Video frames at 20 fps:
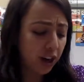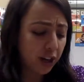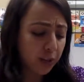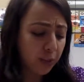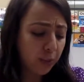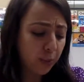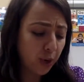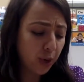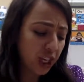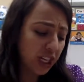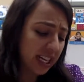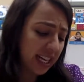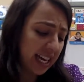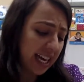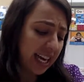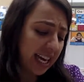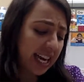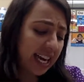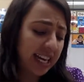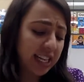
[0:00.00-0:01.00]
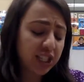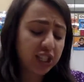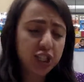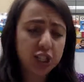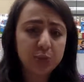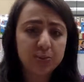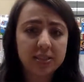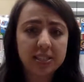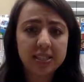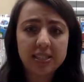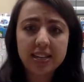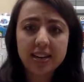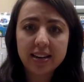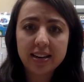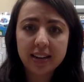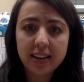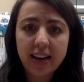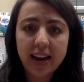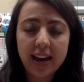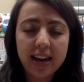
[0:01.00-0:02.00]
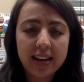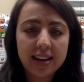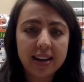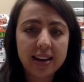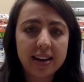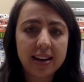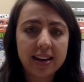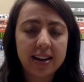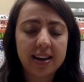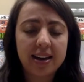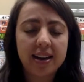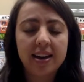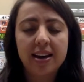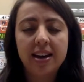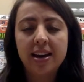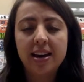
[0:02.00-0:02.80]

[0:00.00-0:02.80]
hardworking. She was dedicated.